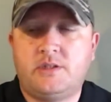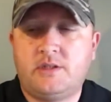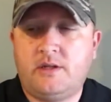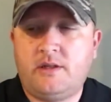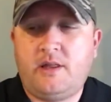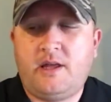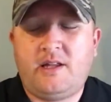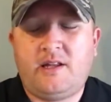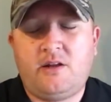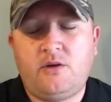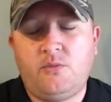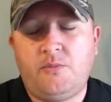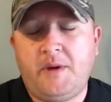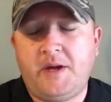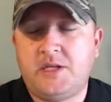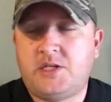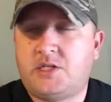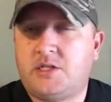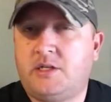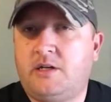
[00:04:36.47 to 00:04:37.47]
They do
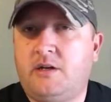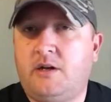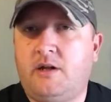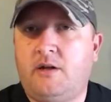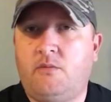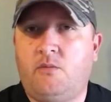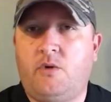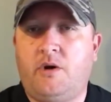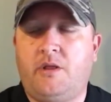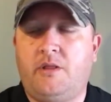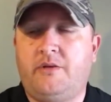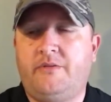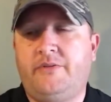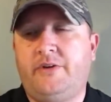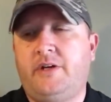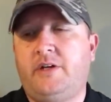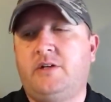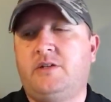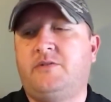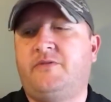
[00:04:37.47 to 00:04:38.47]
mention it in one of their
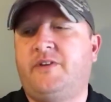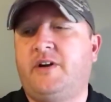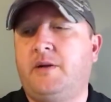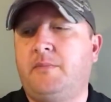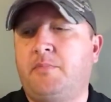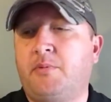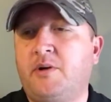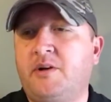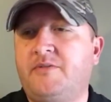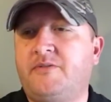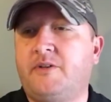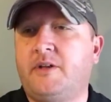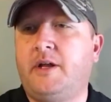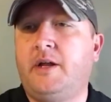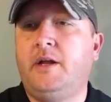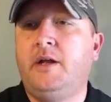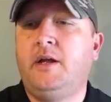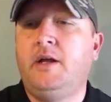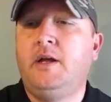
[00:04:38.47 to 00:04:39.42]
videos very briefly,